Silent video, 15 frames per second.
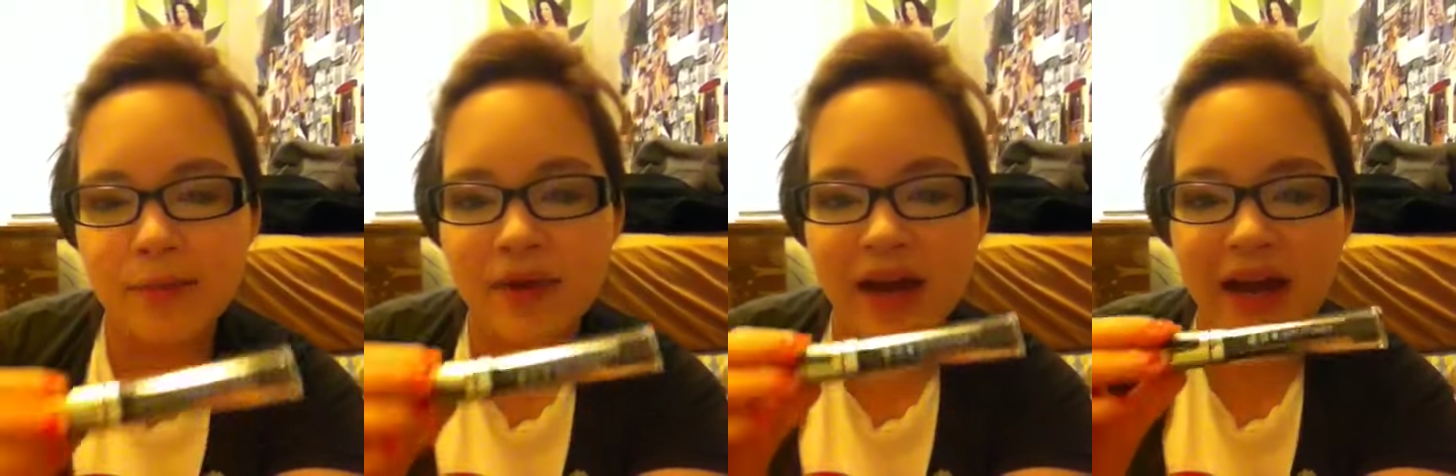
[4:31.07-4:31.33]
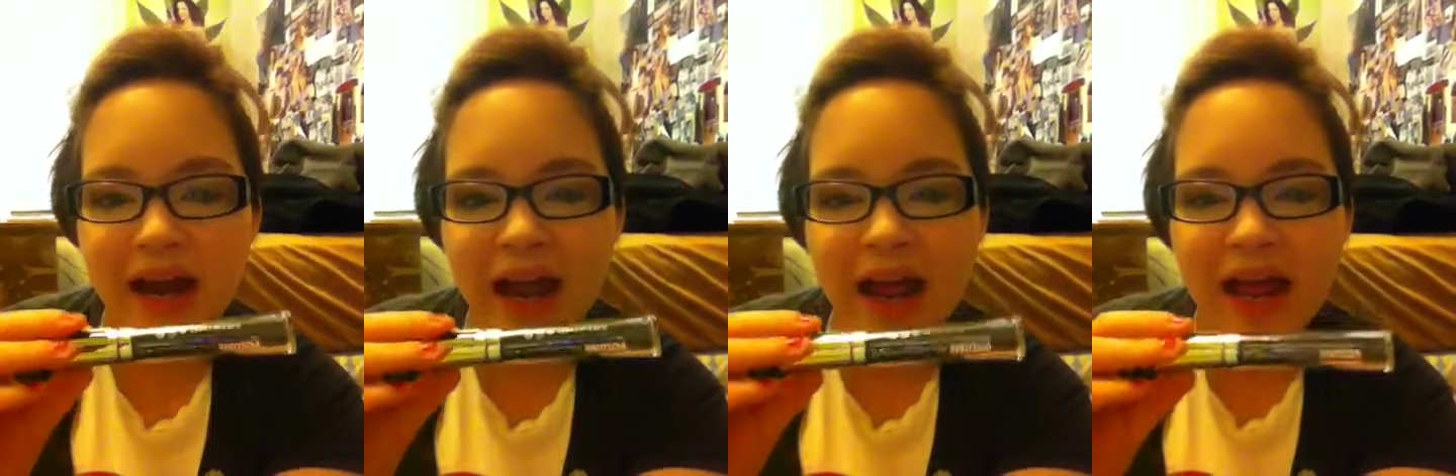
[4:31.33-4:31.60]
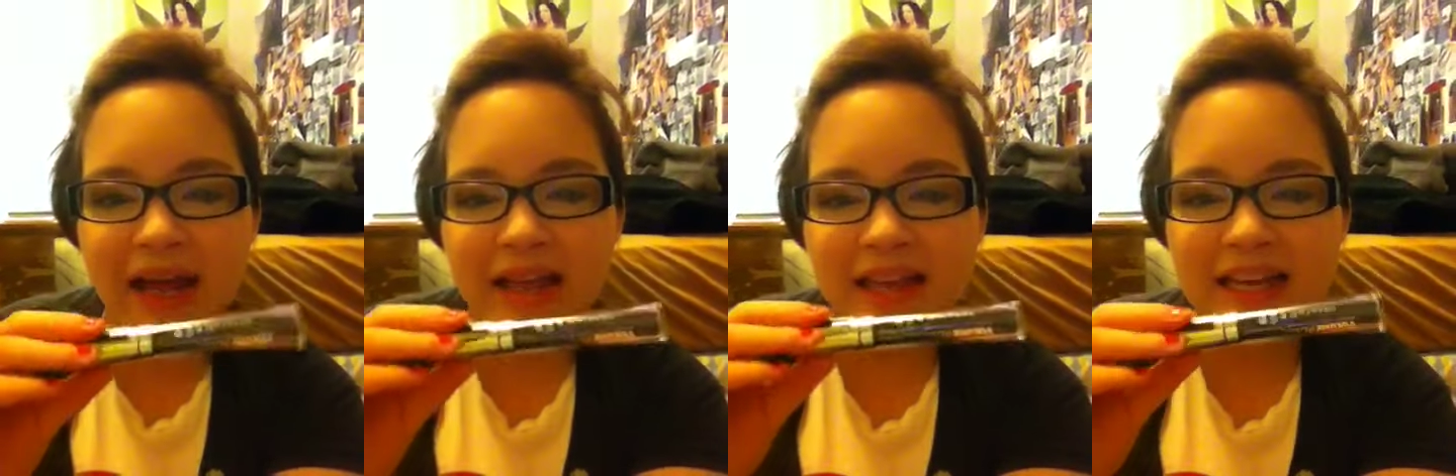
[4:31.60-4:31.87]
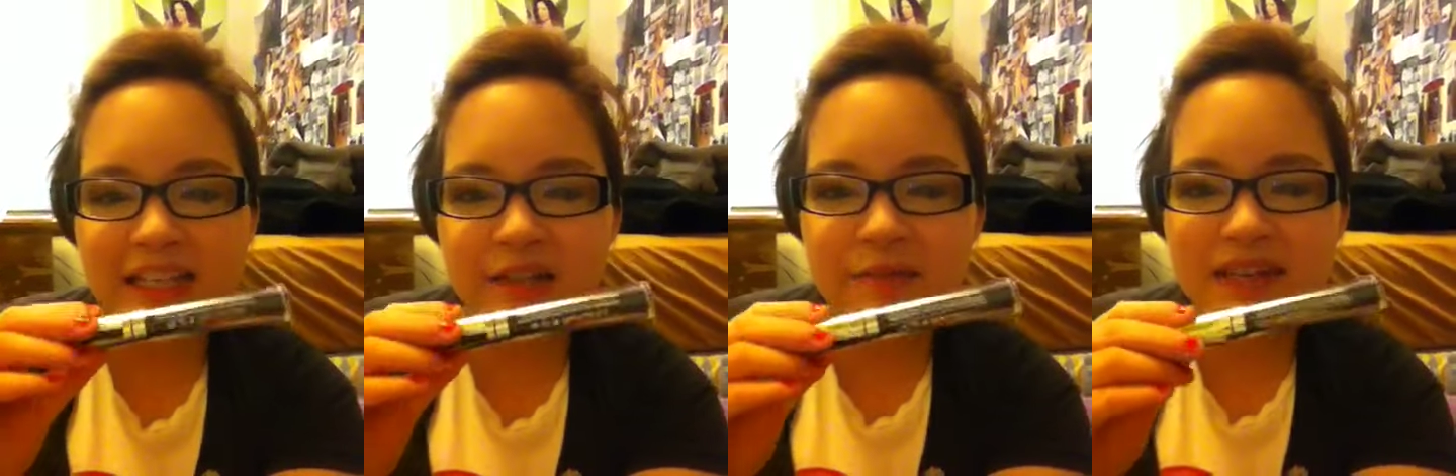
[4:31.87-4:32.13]
but
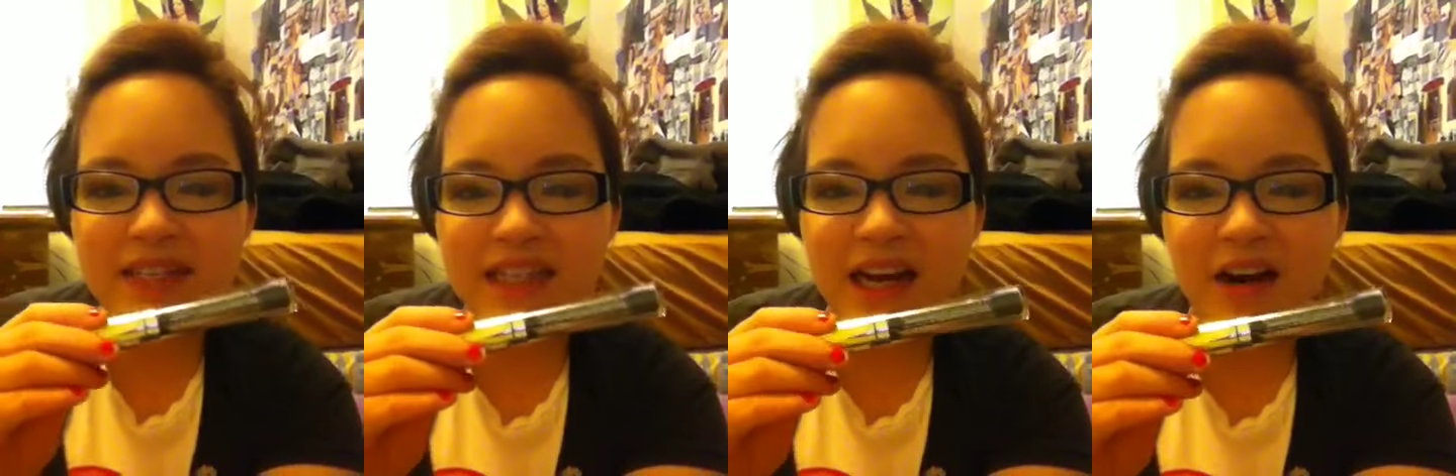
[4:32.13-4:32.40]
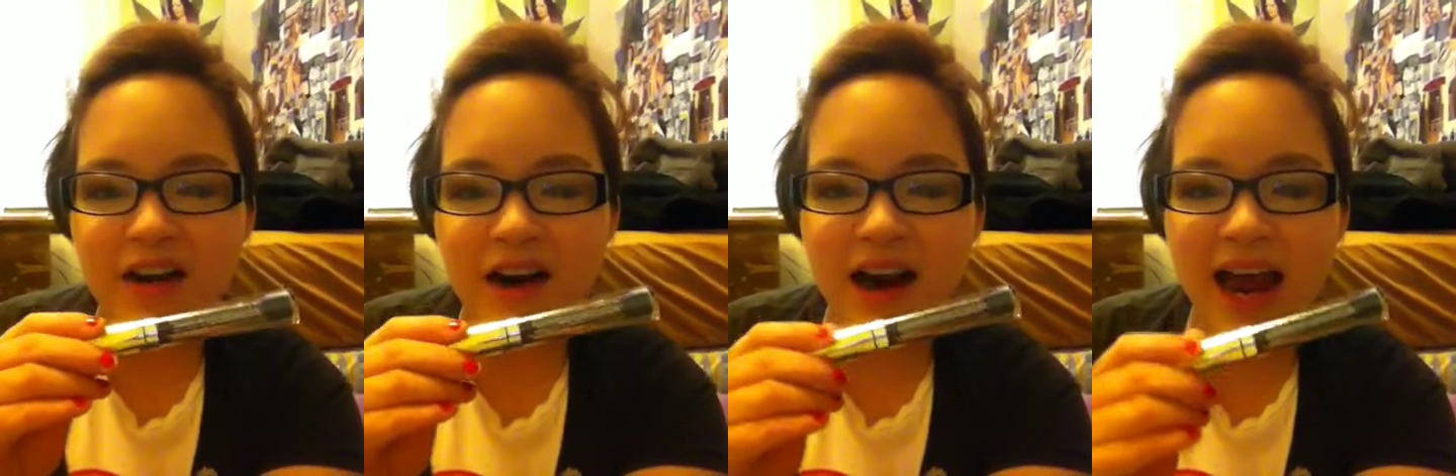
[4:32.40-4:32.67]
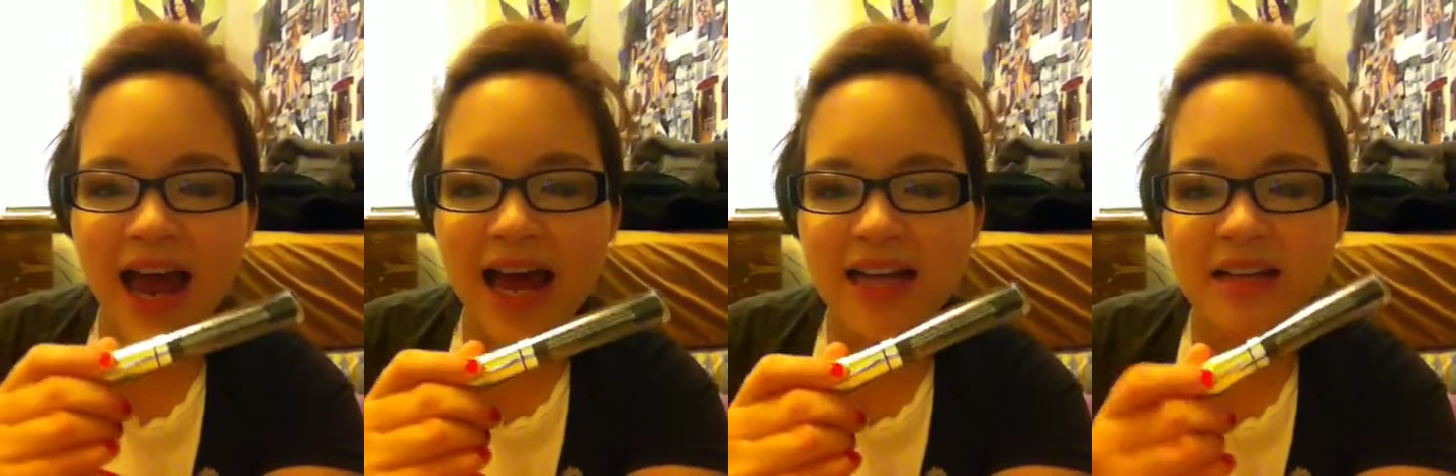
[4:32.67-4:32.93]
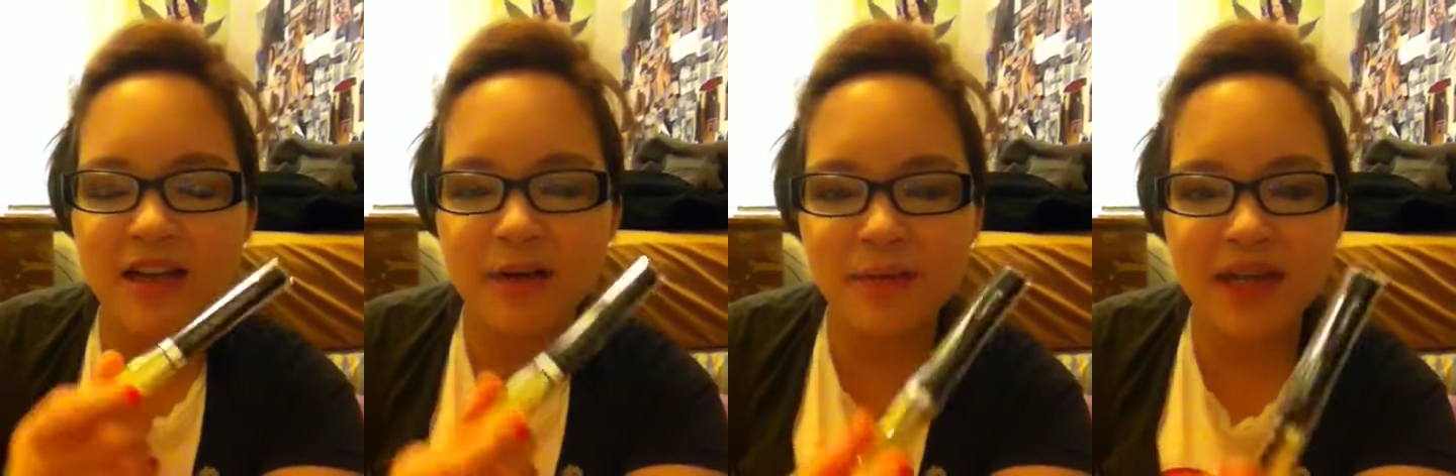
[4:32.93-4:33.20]
this mascara
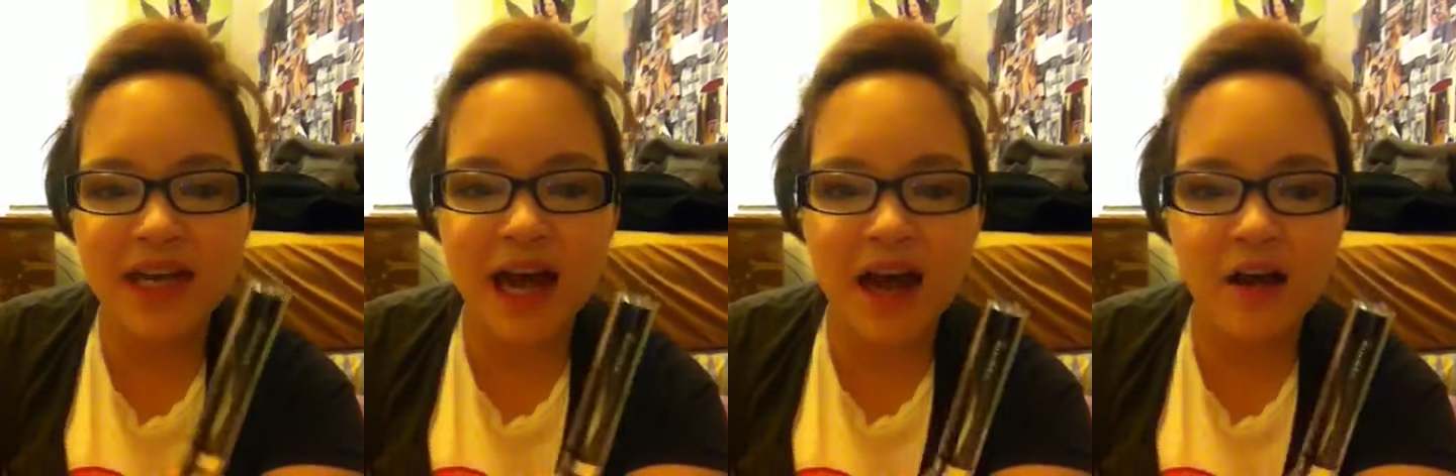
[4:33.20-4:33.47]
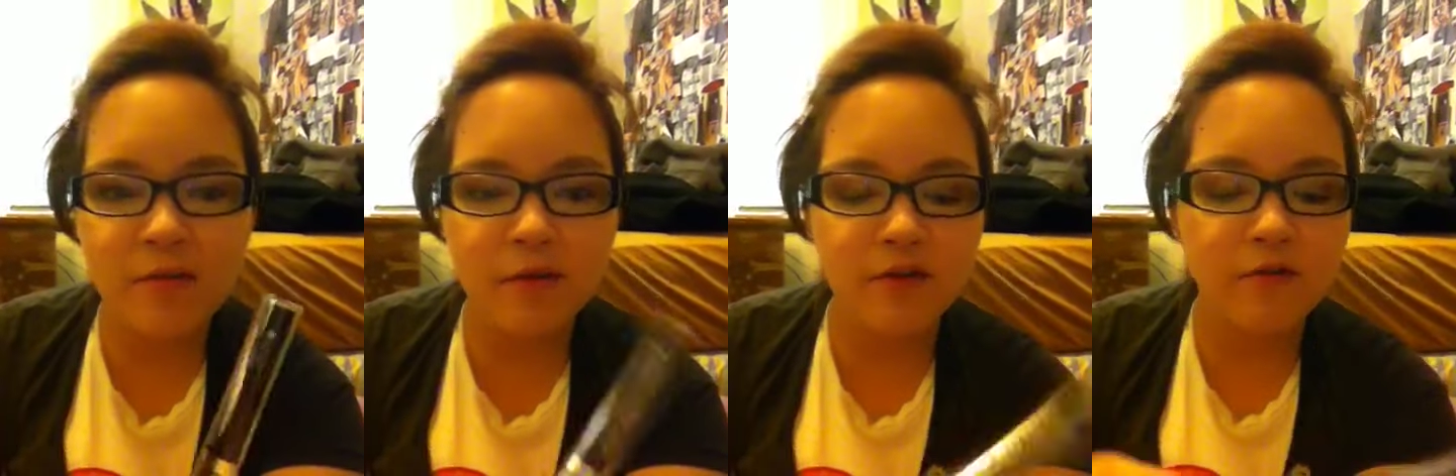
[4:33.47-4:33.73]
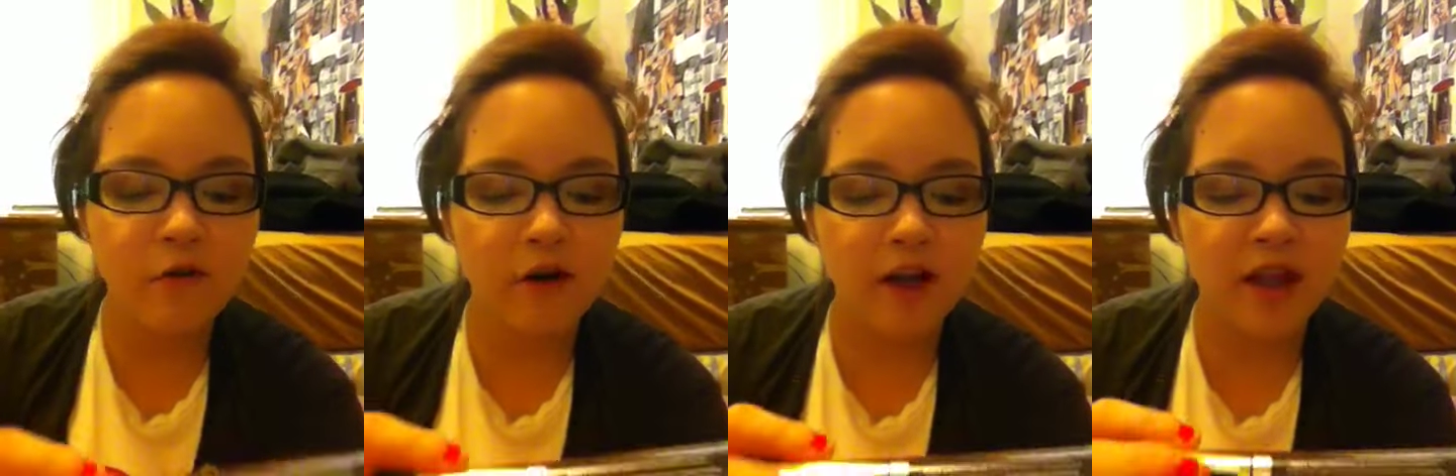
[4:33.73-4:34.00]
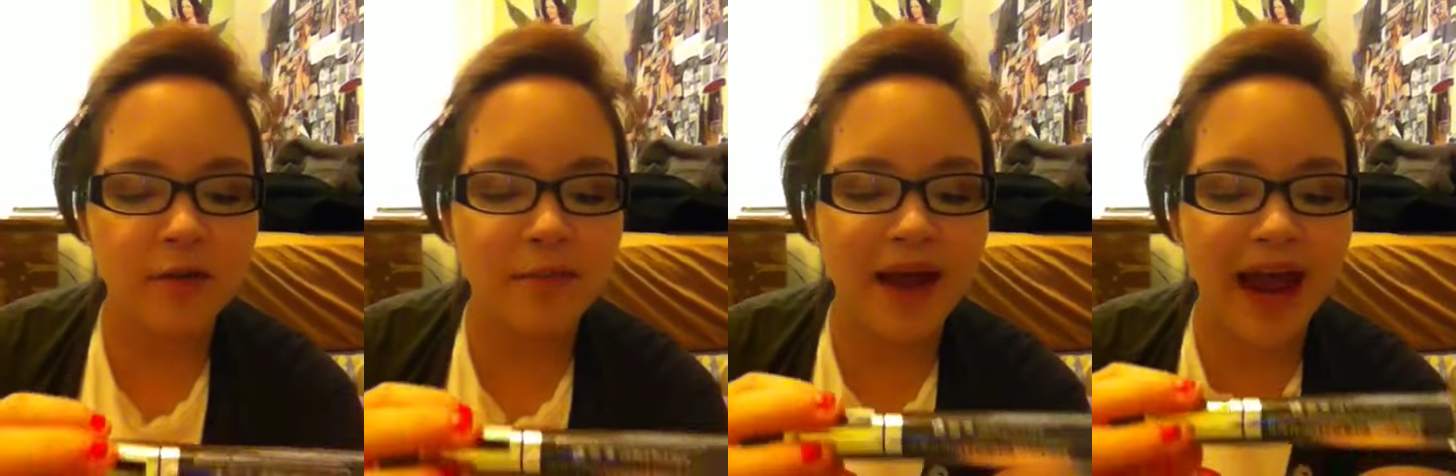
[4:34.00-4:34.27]
has let me down before
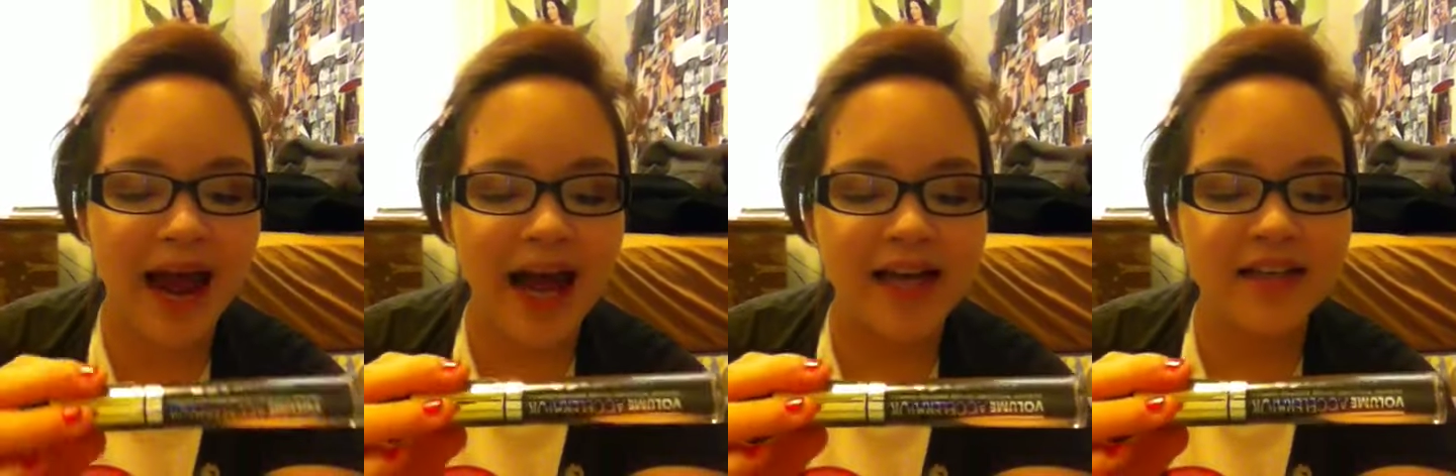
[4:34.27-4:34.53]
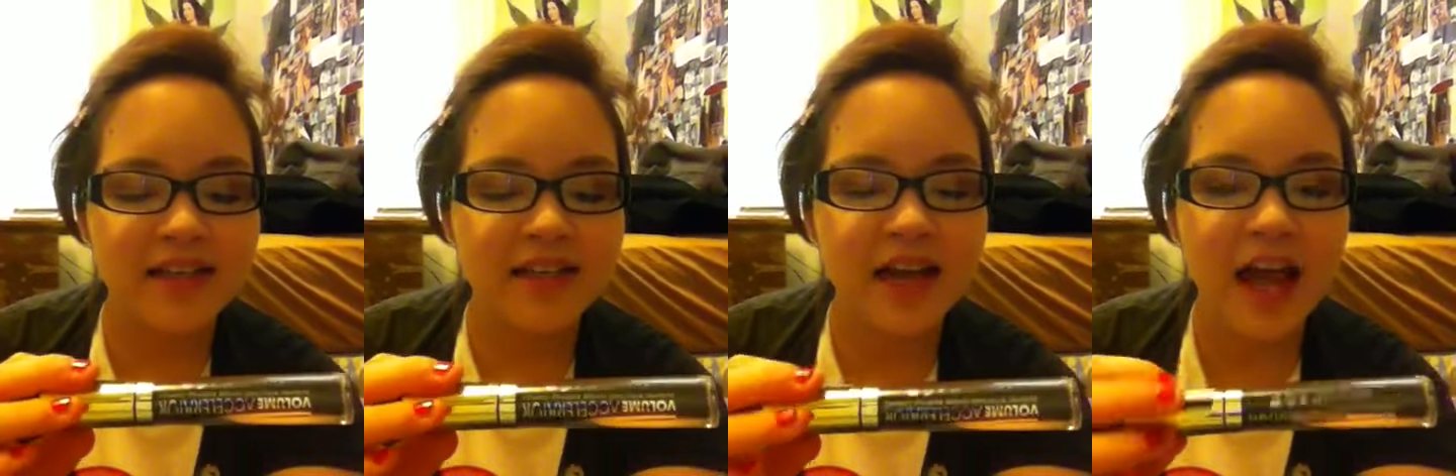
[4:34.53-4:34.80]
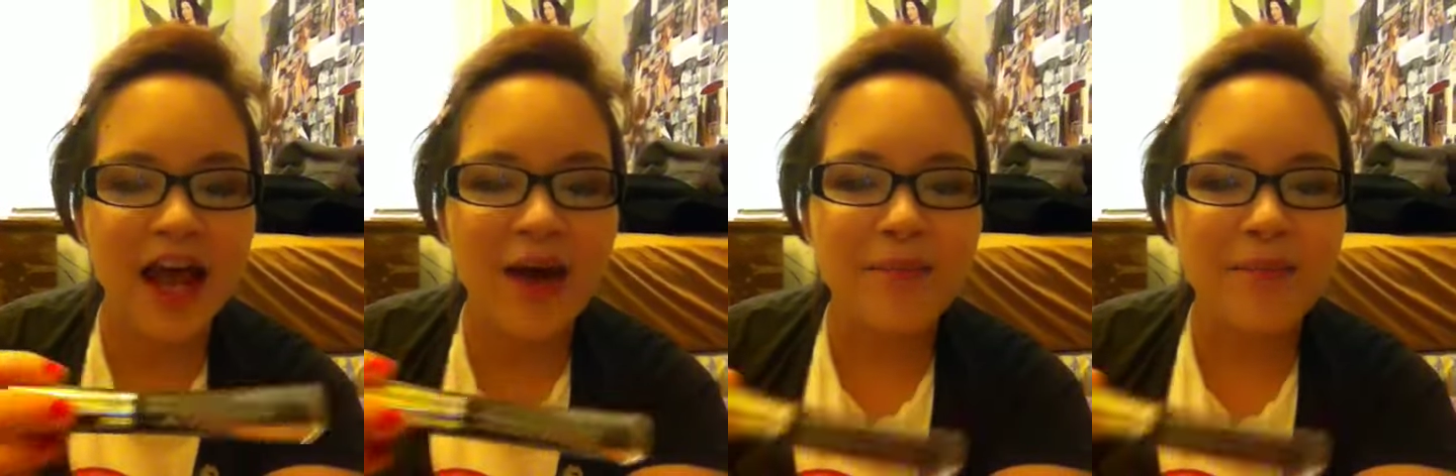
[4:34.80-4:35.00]
in the past,